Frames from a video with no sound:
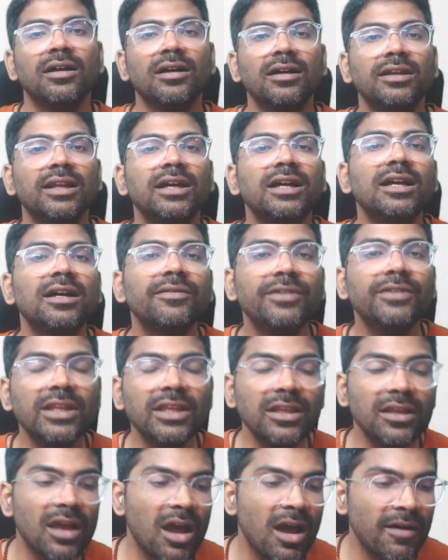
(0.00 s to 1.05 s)

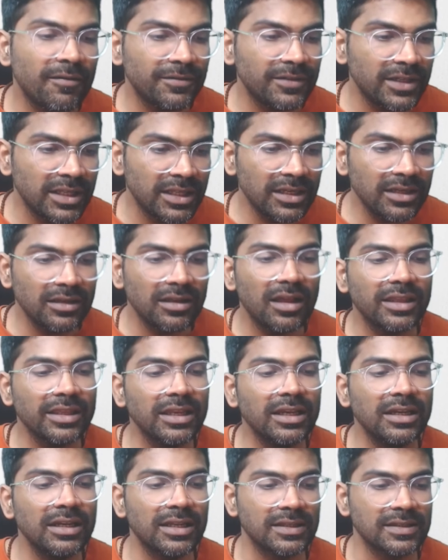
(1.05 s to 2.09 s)
recovery after
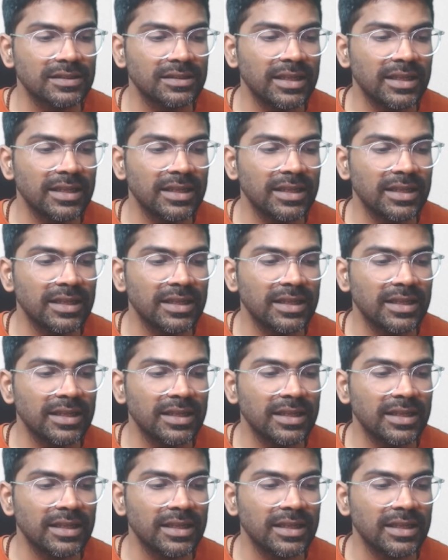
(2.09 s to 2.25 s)
illness,